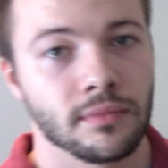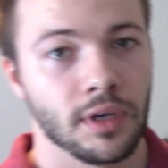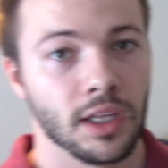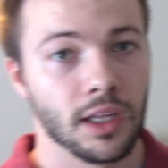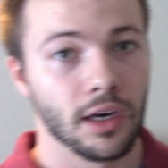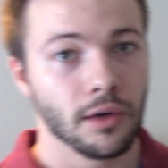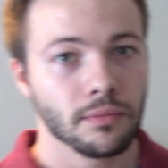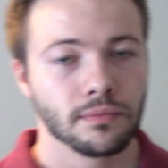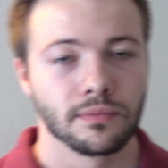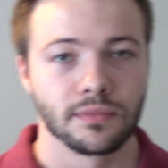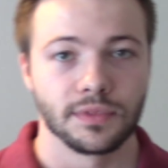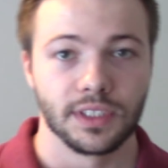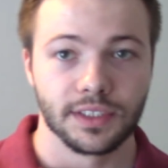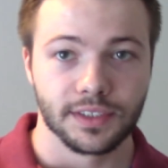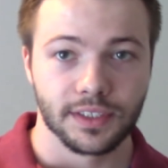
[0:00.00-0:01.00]
Hello,
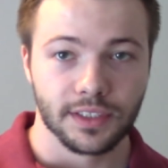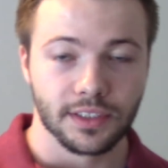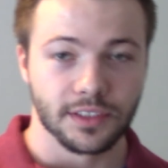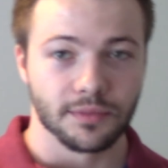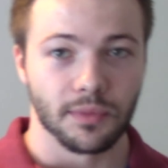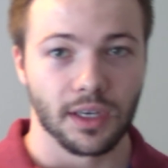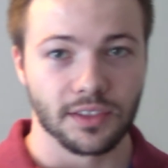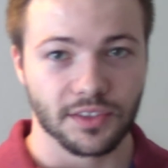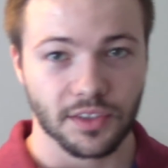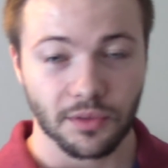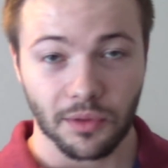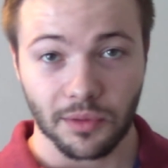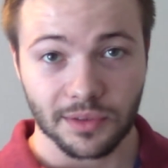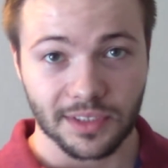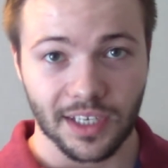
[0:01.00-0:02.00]
this is
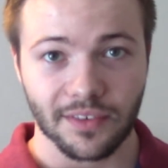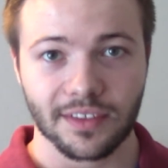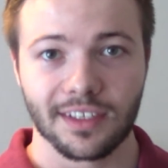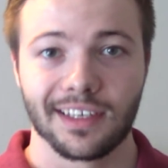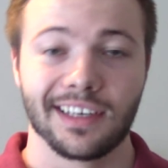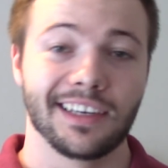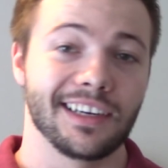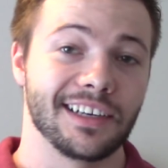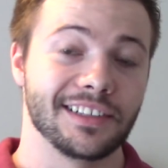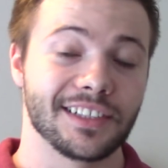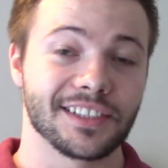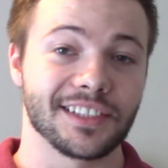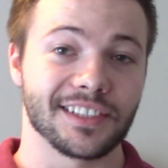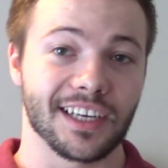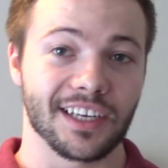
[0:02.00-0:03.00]
Monsoon117 and
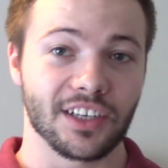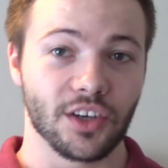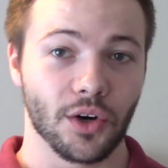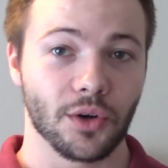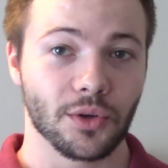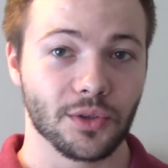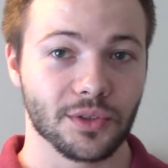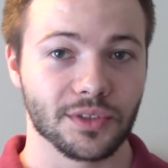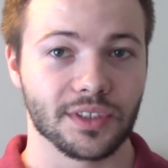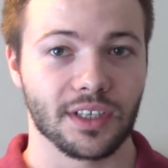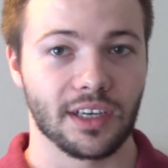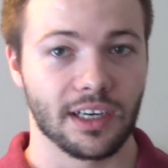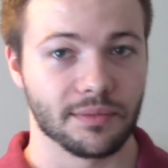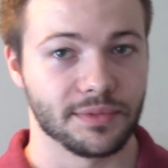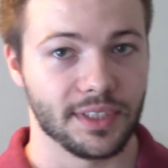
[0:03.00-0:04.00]
this is a goals
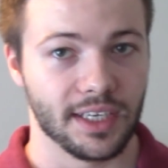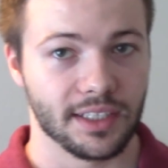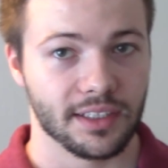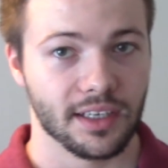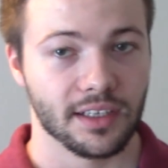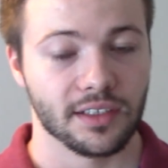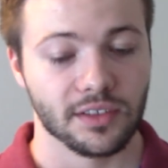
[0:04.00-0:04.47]
update.